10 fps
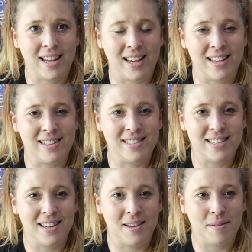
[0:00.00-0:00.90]
and
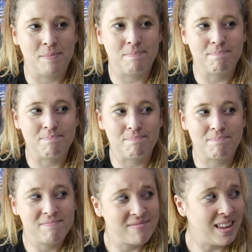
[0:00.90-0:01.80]

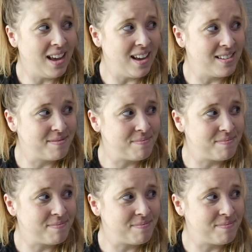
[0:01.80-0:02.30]
yeah.